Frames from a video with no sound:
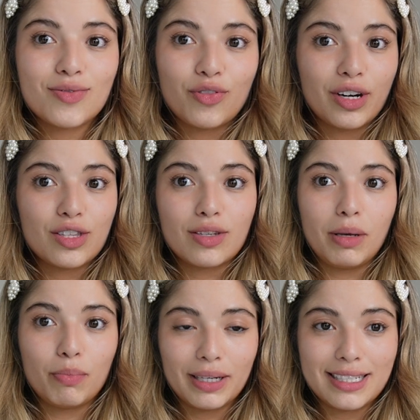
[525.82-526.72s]
for it to
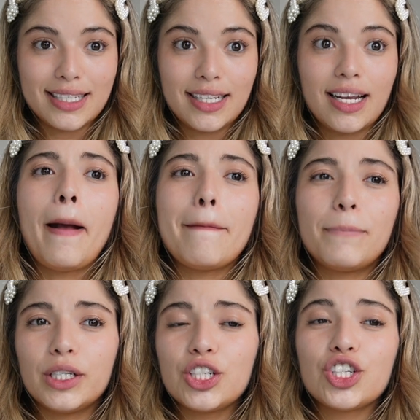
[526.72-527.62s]
be printed. I'm
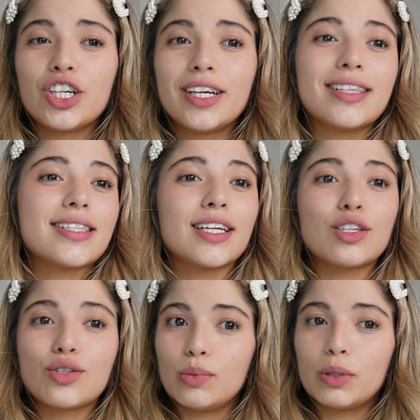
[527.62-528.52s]
pretty sure it's like
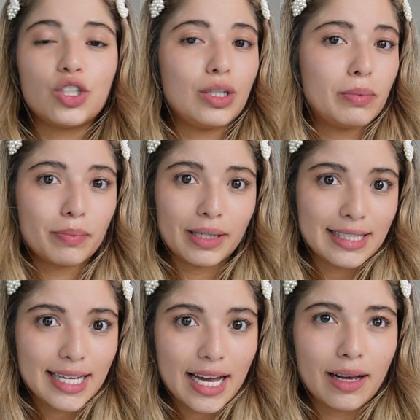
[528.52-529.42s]
super cheap to
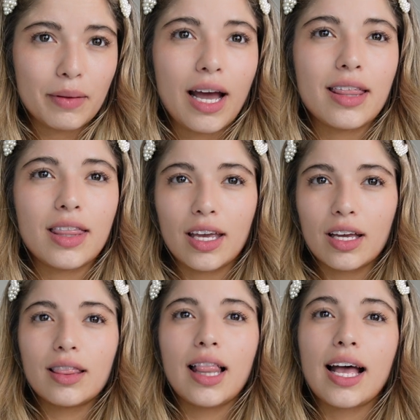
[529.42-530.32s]
print that at. I
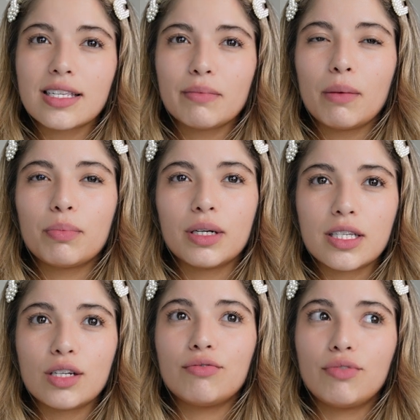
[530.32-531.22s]
think last time I
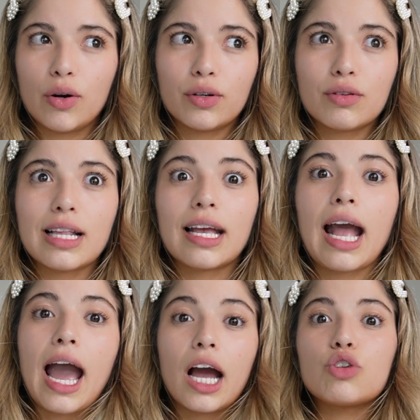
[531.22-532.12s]
printed photos, like
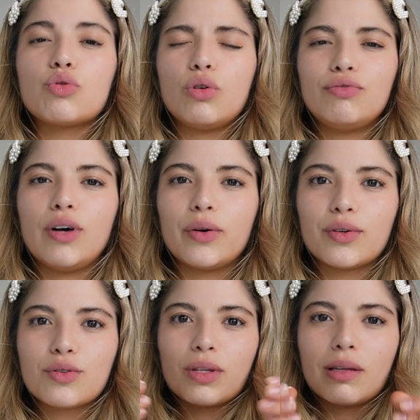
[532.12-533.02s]
actual
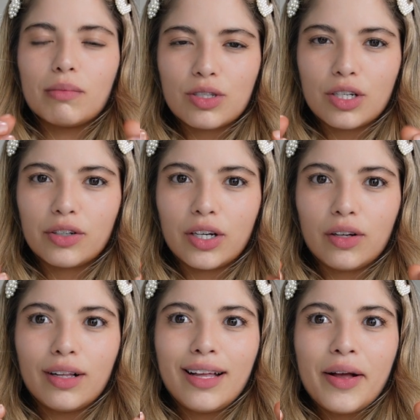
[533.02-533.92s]
photos with the
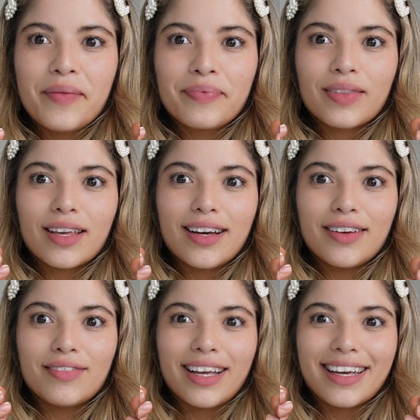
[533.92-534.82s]
material
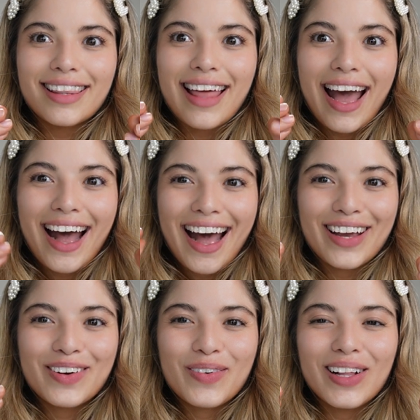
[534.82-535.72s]
of like that
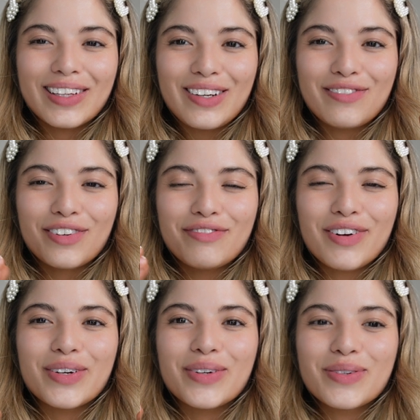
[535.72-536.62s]
high quality for
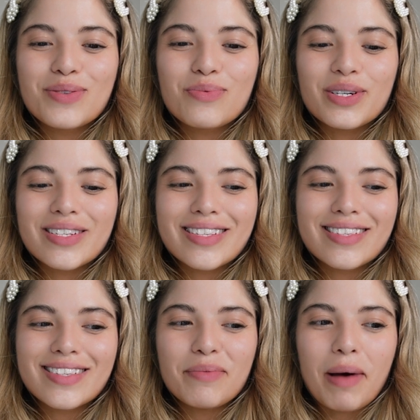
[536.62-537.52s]
photos,
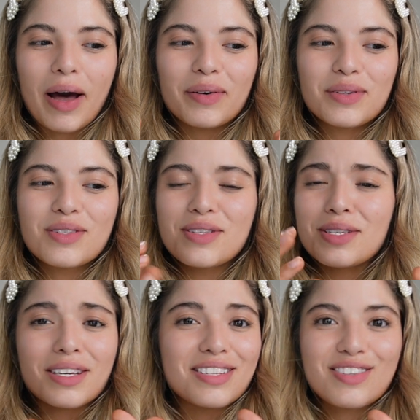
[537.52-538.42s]
was about
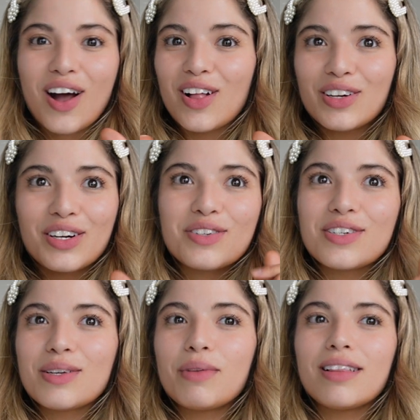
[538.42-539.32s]
$6 or
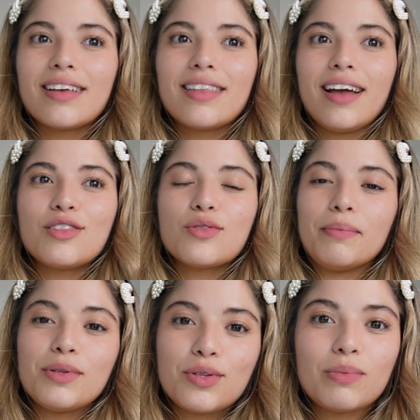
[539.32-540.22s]
something like that. So
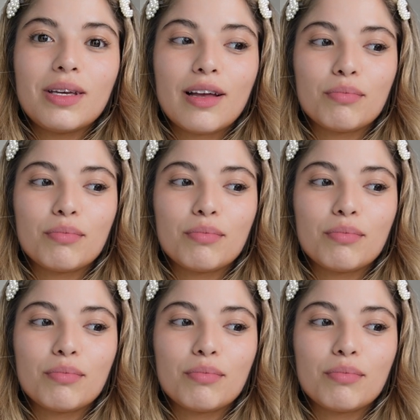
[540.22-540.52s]
I'm assuming that